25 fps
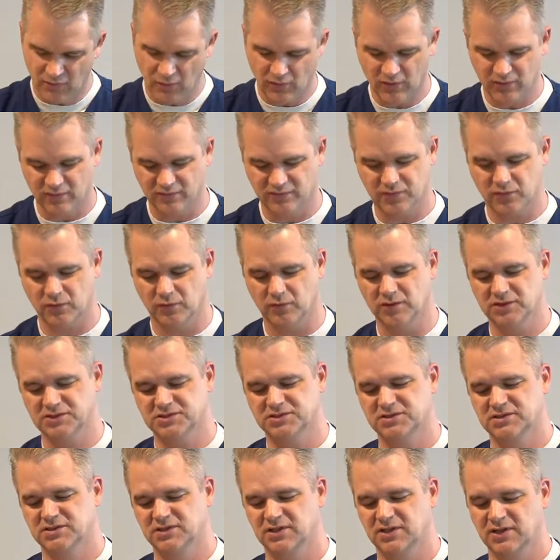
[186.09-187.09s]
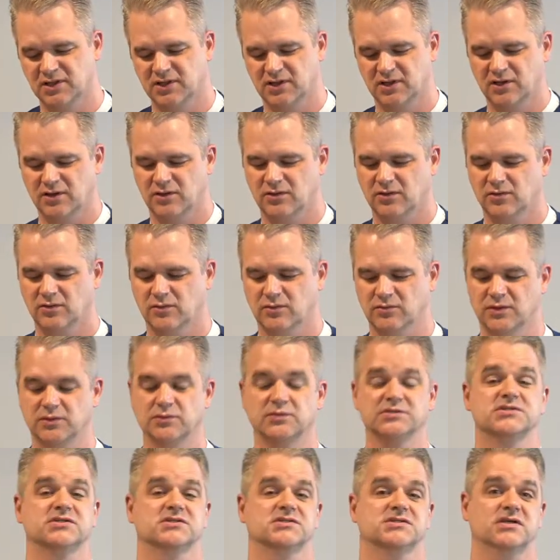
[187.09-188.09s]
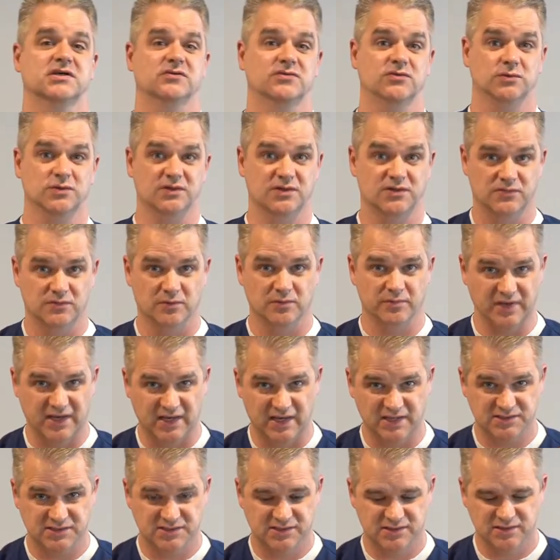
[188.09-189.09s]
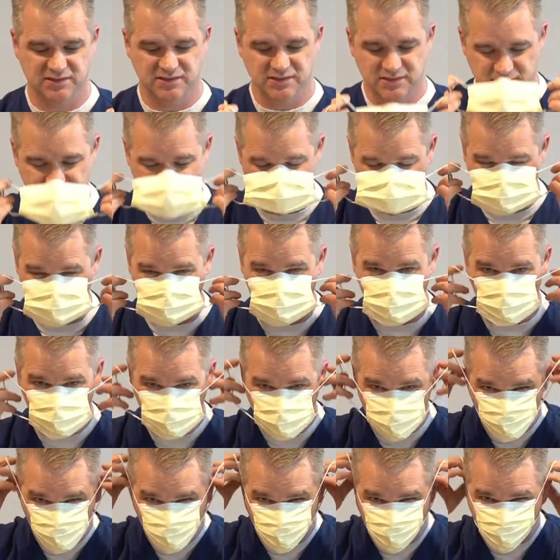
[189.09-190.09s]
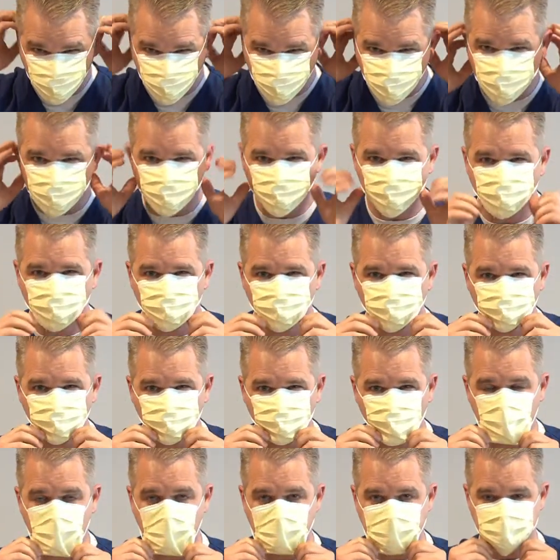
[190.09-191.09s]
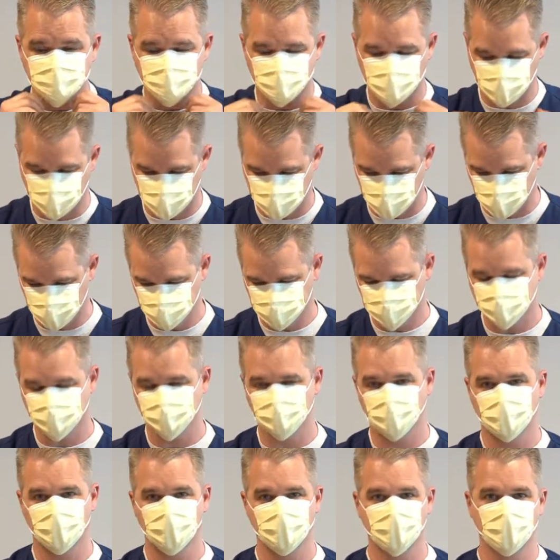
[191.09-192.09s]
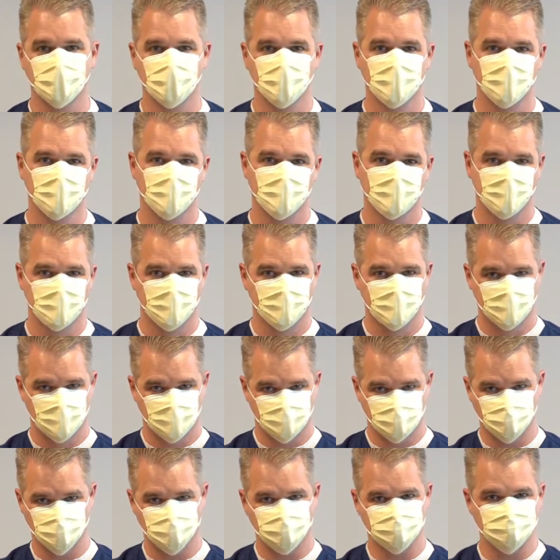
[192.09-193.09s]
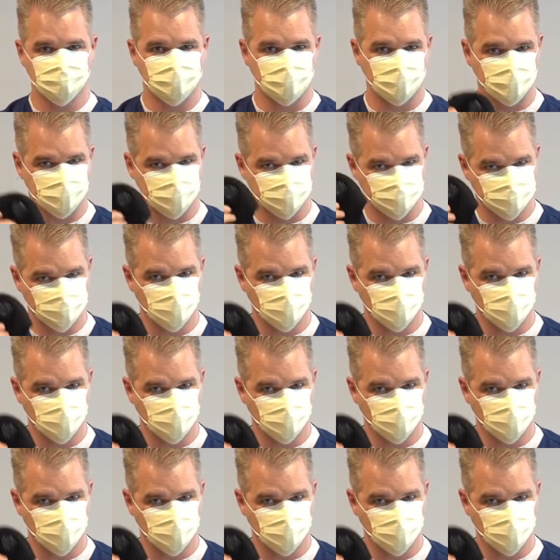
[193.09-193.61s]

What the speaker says: Or, of course, we will just give you a different mask so that you can wear a mask like this and then you can take this